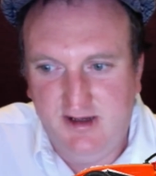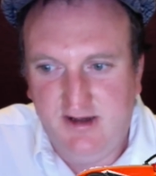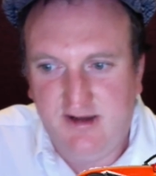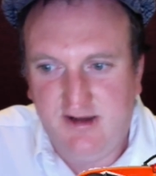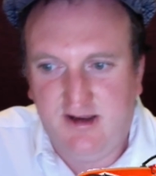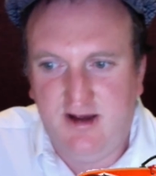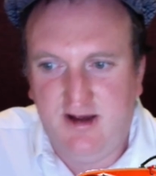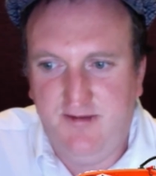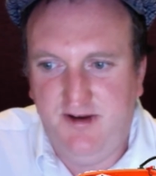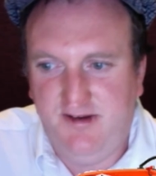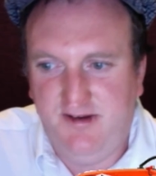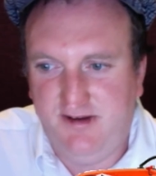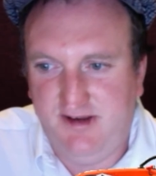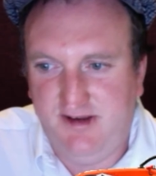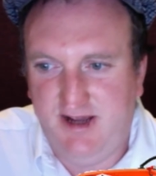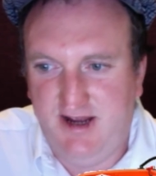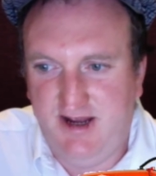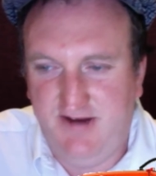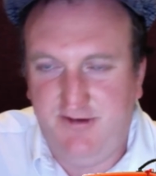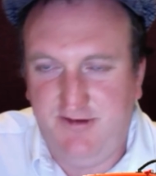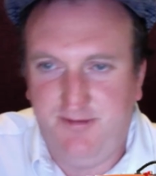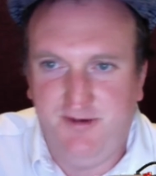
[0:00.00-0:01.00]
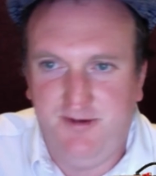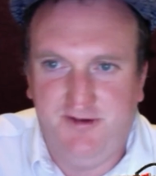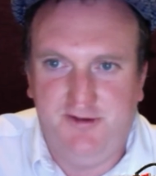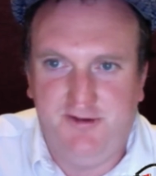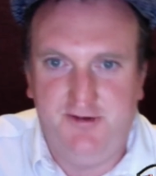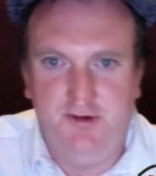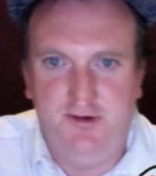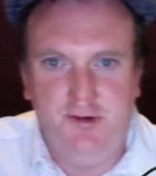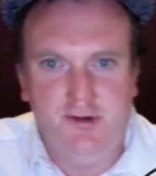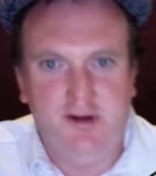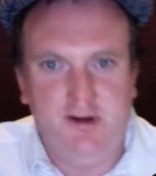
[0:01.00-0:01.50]
Coming to Kasper
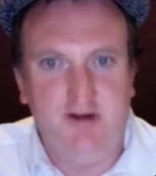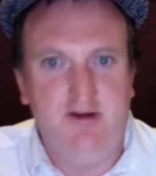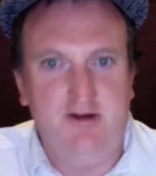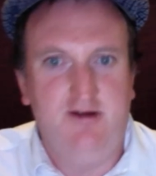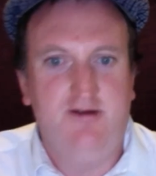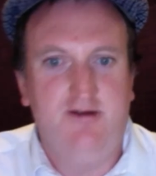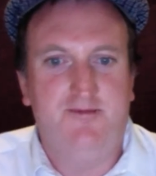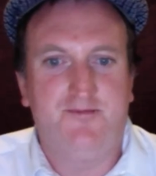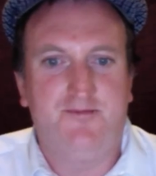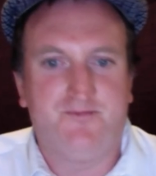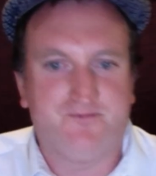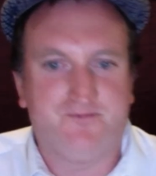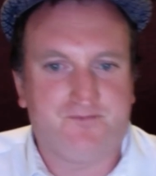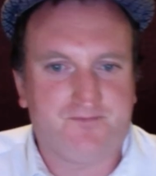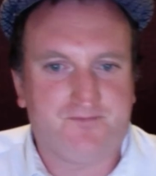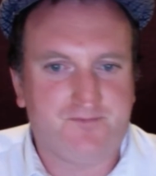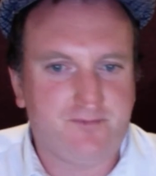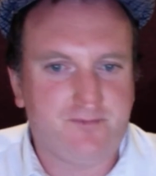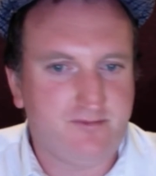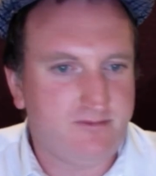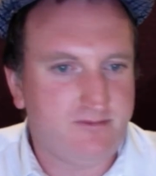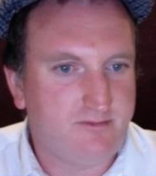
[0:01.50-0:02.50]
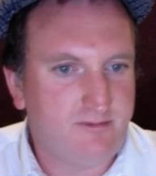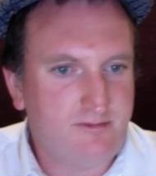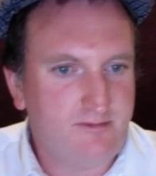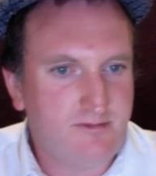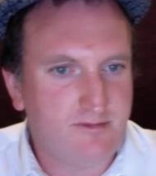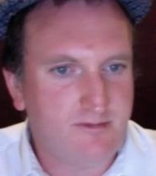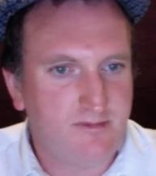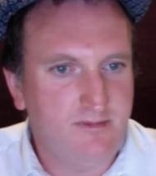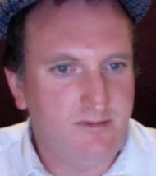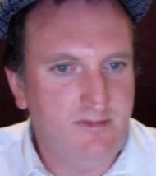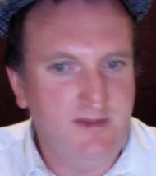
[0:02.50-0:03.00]
Stuka,
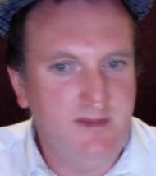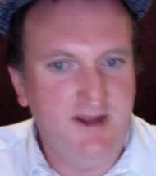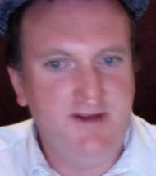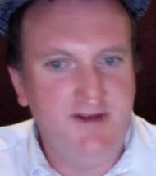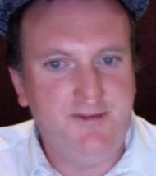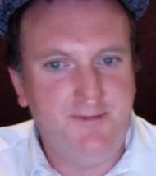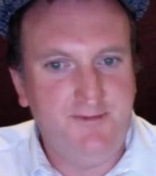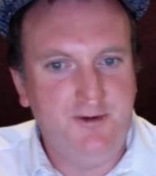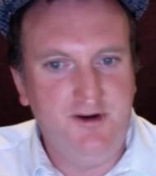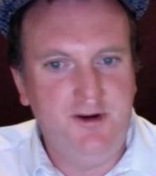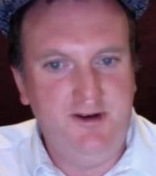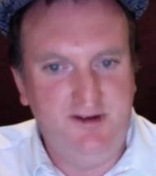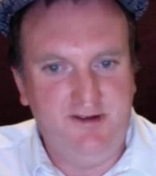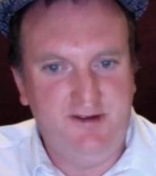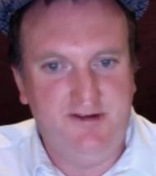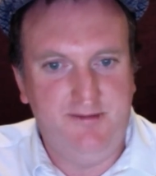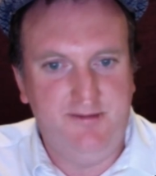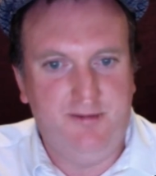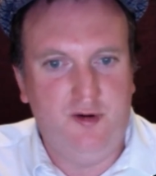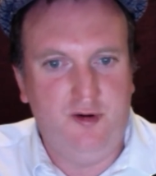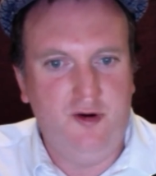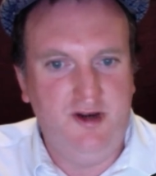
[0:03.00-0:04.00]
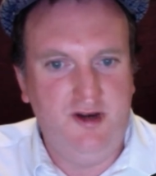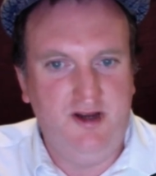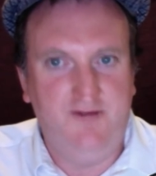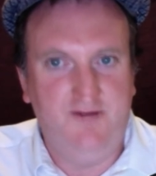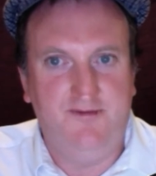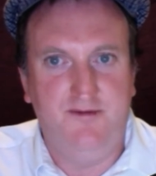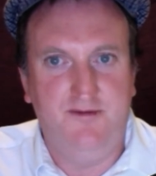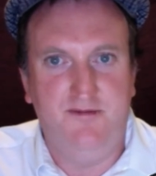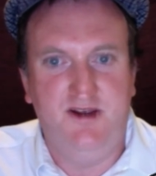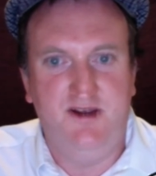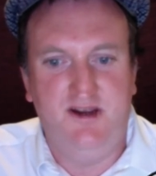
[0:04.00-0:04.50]
that's very disappointing
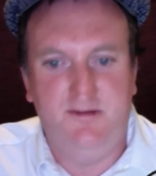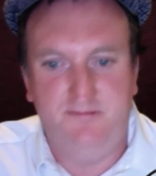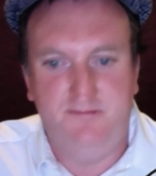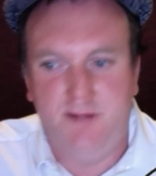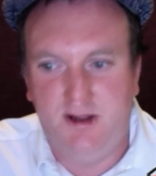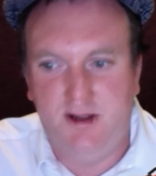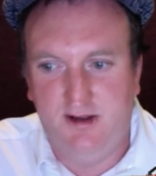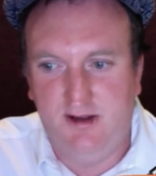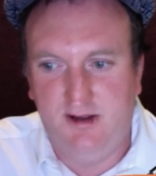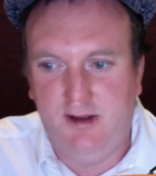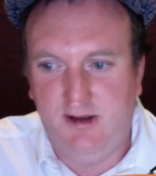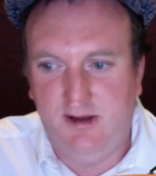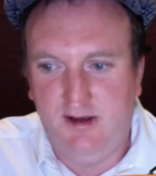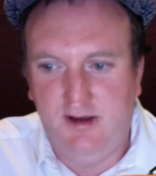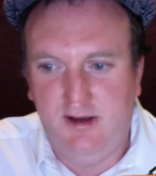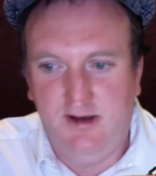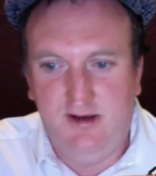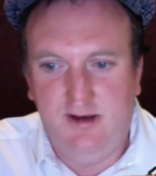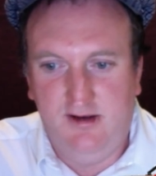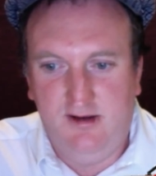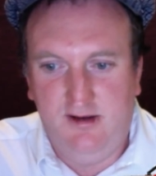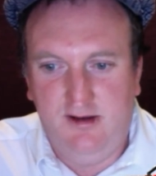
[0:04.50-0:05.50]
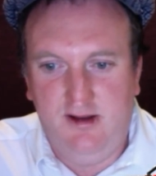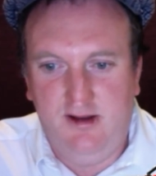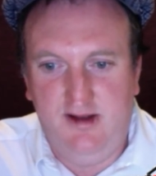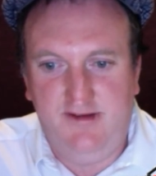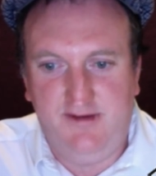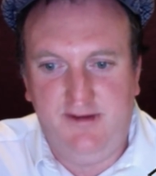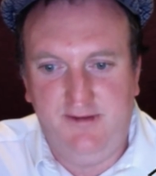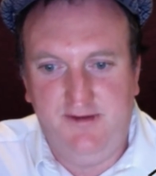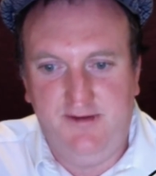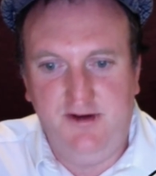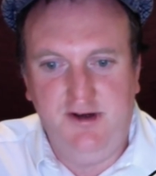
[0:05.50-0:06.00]
from him.
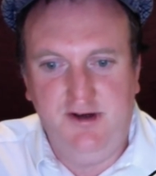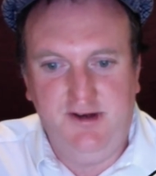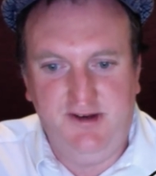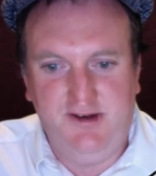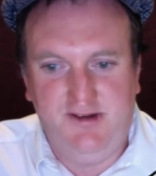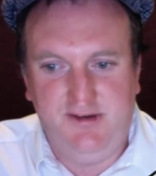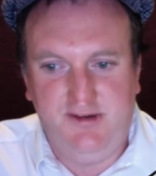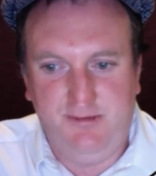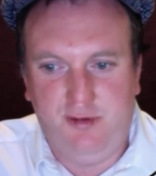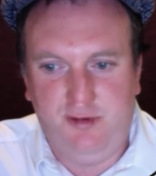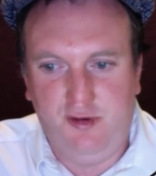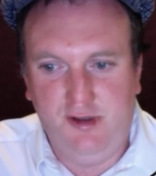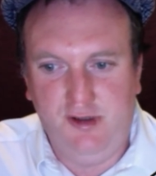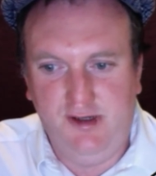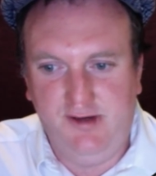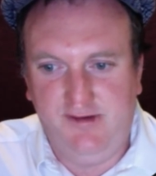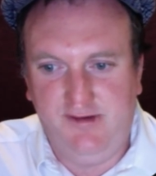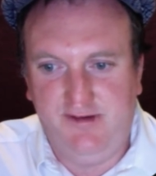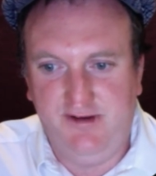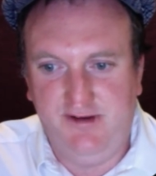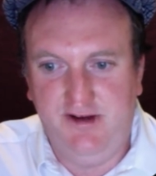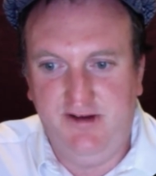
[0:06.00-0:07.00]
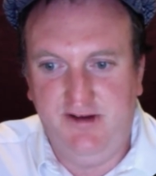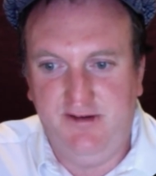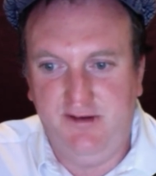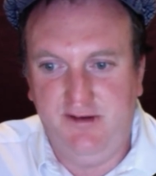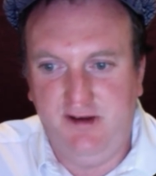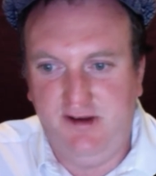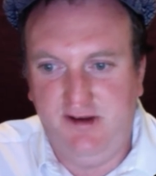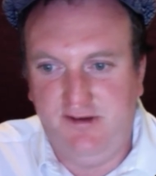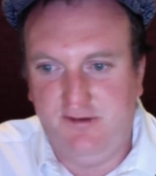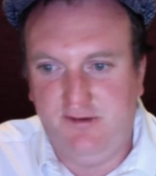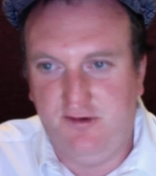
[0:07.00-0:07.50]
That's a very disappointing season.
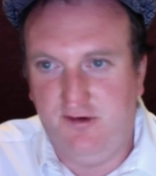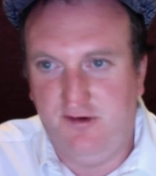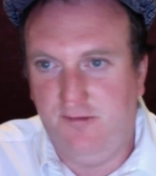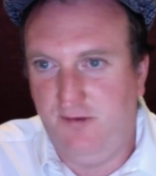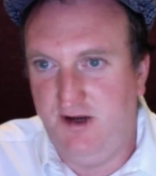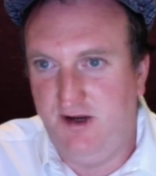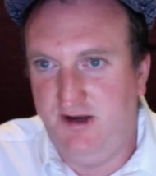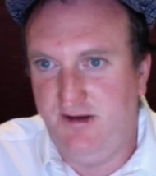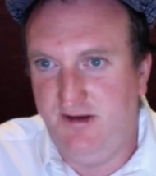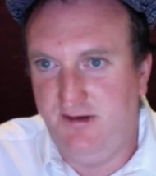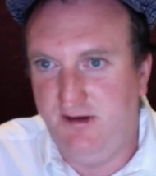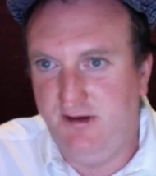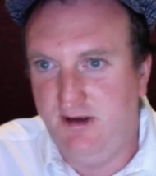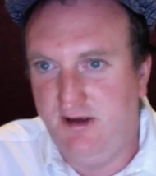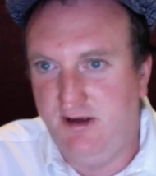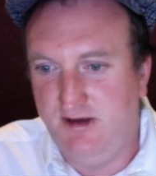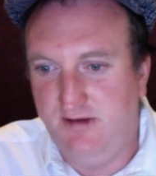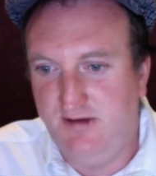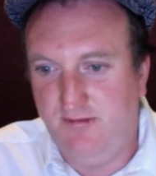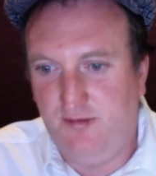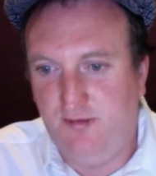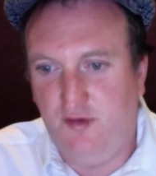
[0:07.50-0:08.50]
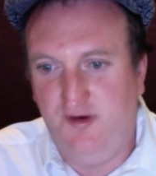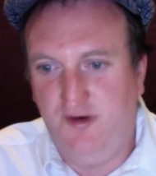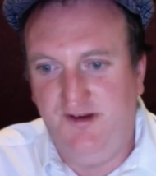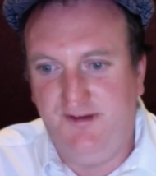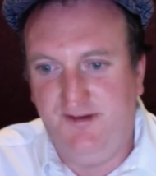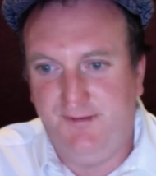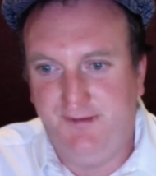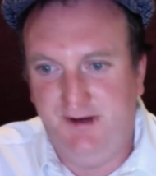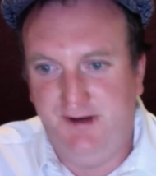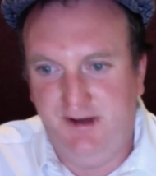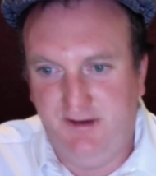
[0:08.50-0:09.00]
He's got 1 points
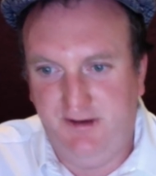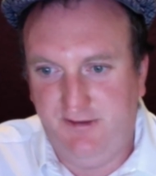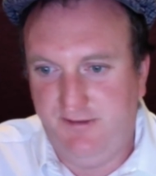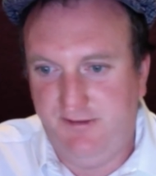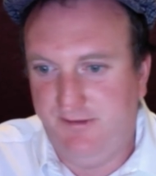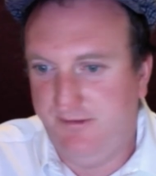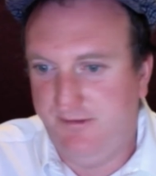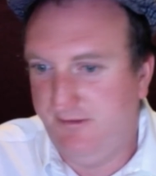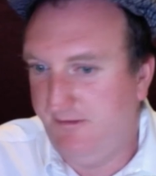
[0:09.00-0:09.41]
finish.